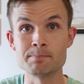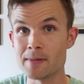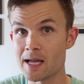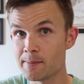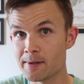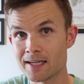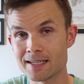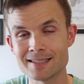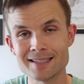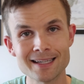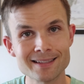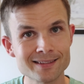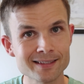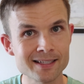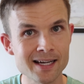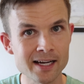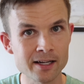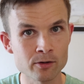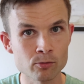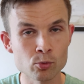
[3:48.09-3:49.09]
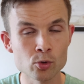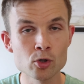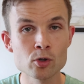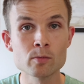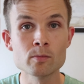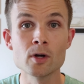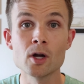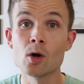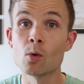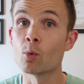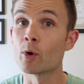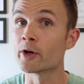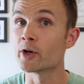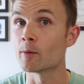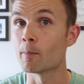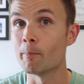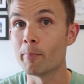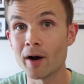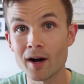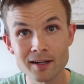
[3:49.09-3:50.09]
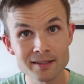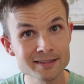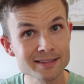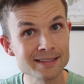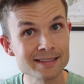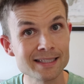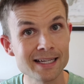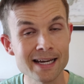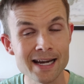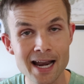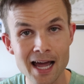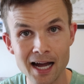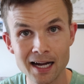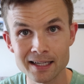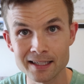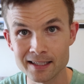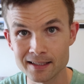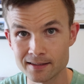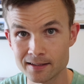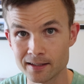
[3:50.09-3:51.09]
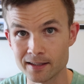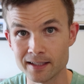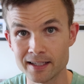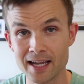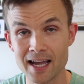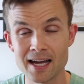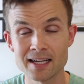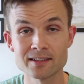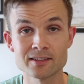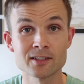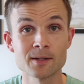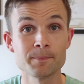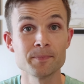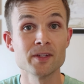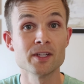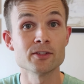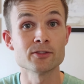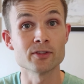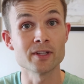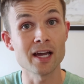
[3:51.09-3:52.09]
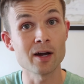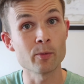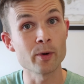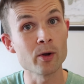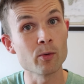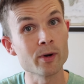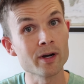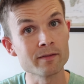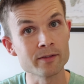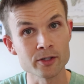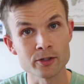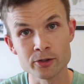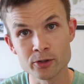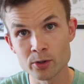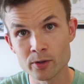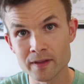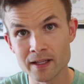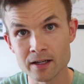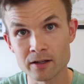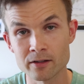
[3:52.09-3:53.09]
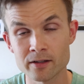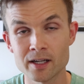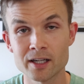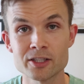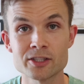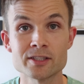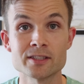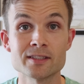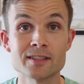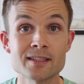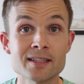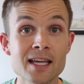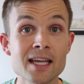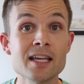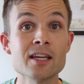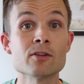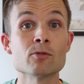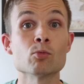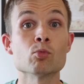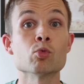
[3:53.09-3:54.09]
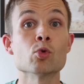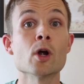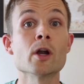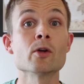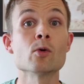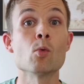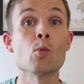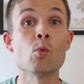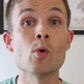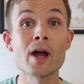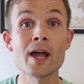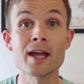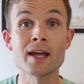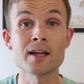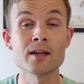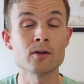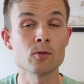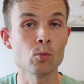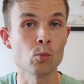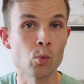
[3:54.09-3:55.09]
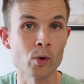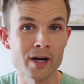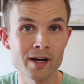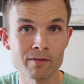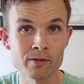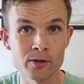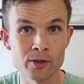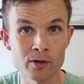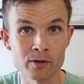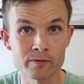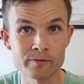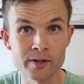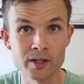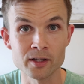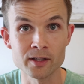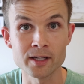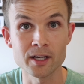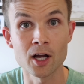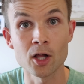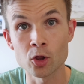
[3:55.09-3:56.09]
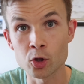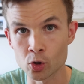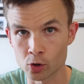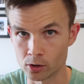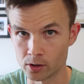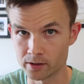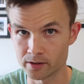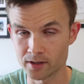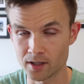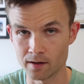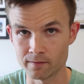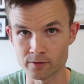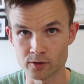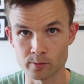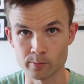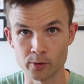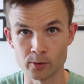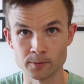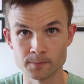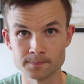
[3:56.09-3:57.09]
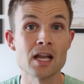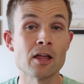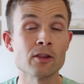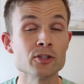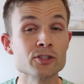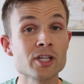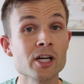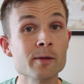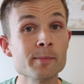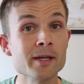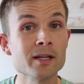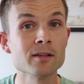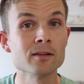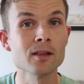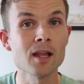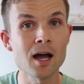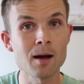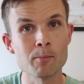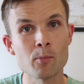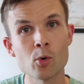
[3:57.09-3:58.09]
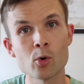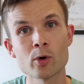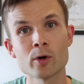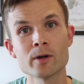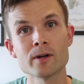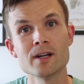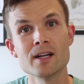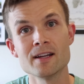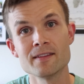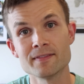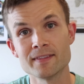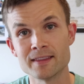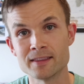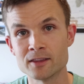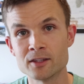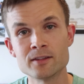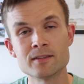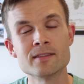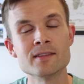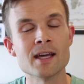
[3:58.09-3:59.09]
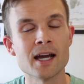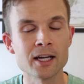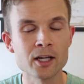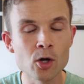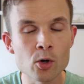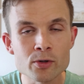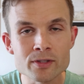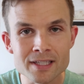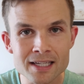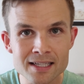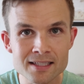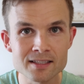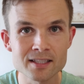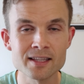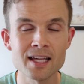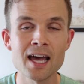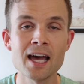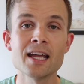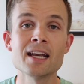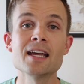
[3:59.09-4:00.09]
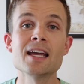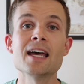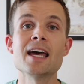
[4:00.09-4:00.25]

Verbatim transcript: maybe a designated room where your Boston cannot get to the cats. So that way, whenever you're doing the introductions, they can run away whenever they're feeling a little uncomfortable. Now, there's going to be a lot more that goes into that,